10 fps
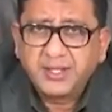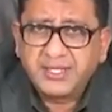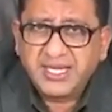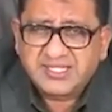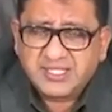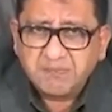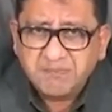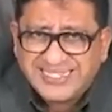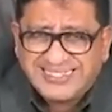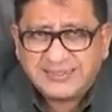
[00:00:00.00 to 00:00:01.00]
they
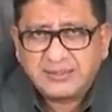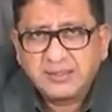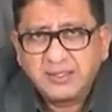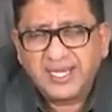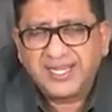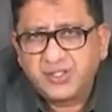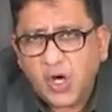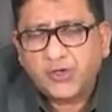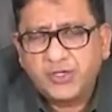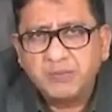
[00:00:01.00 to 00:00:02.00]
submitted a
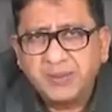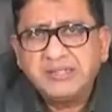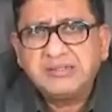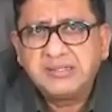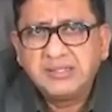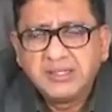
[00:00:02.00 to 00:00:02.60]
document